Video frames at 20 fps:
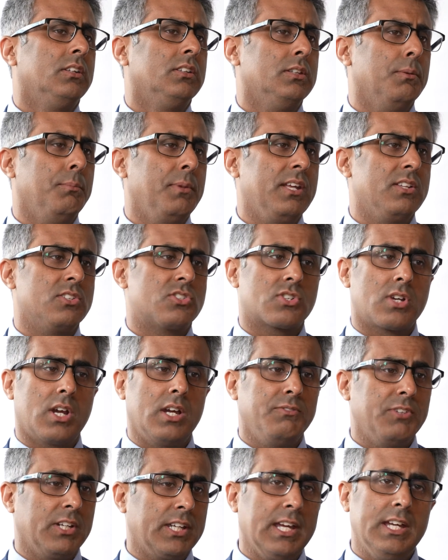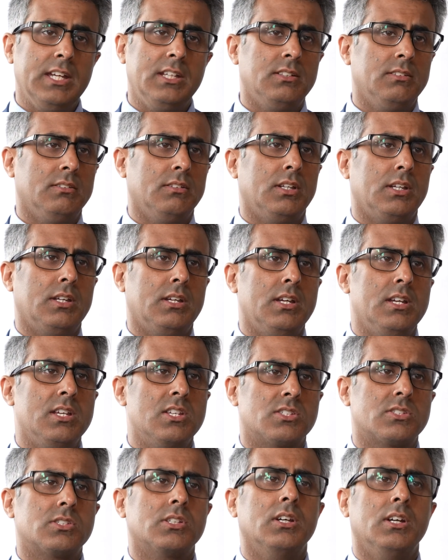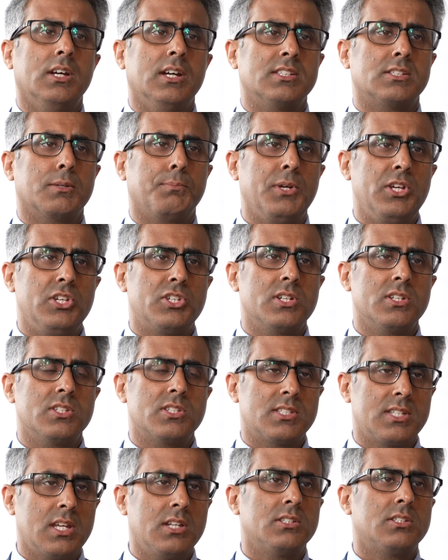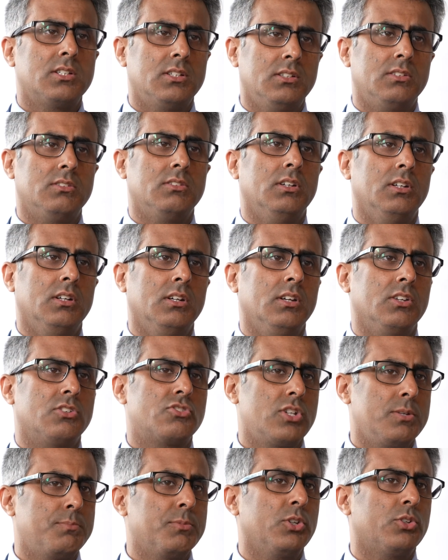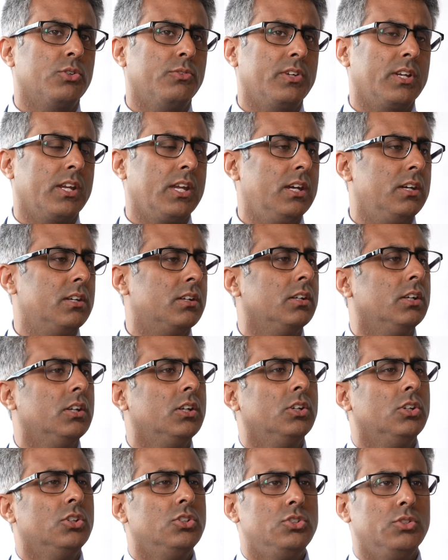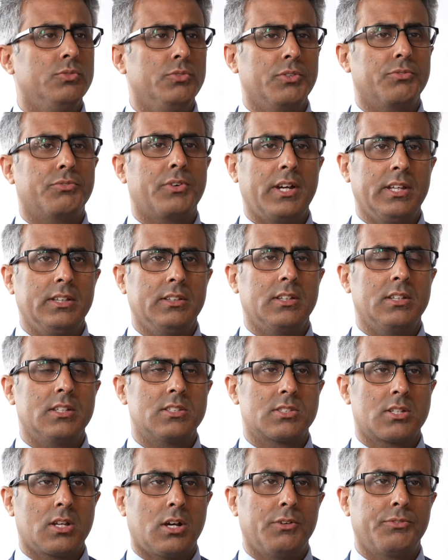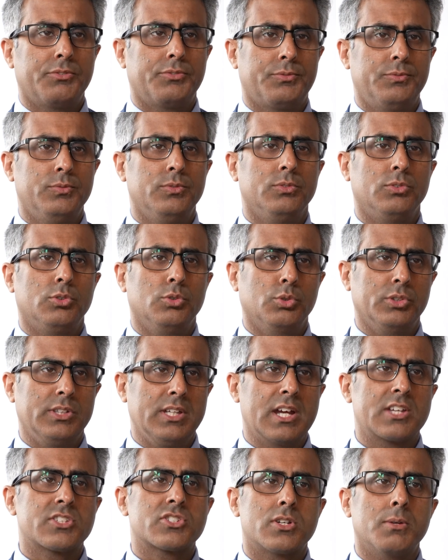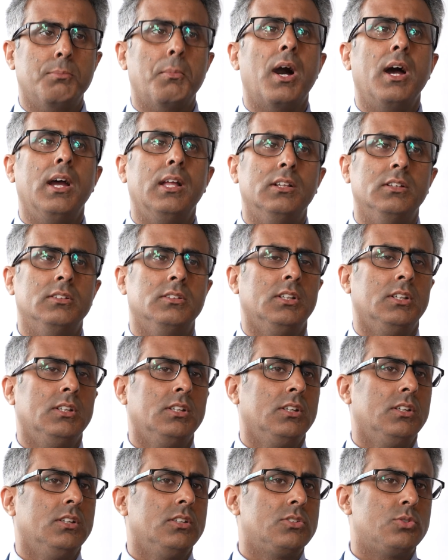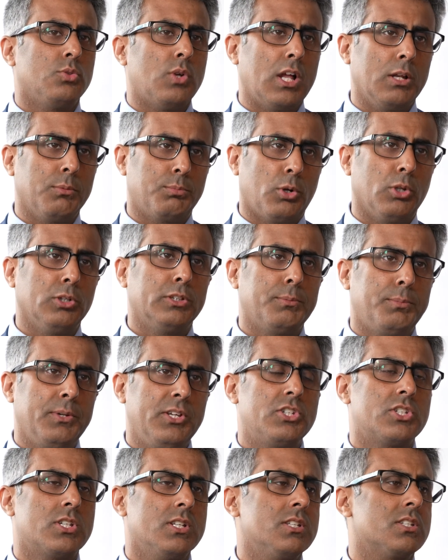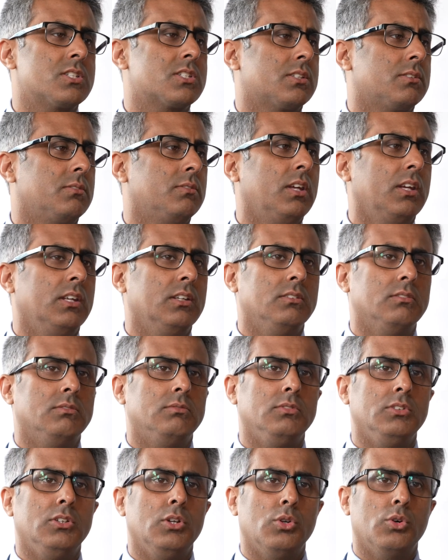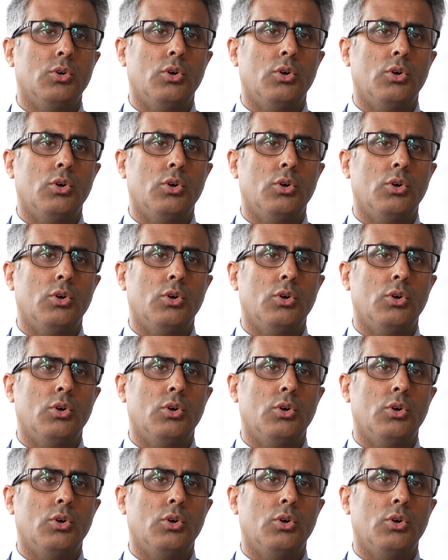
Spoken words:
The main strive again is as a patient-centered treatment over here, you would find that the staff go the extra mile to help all the patients and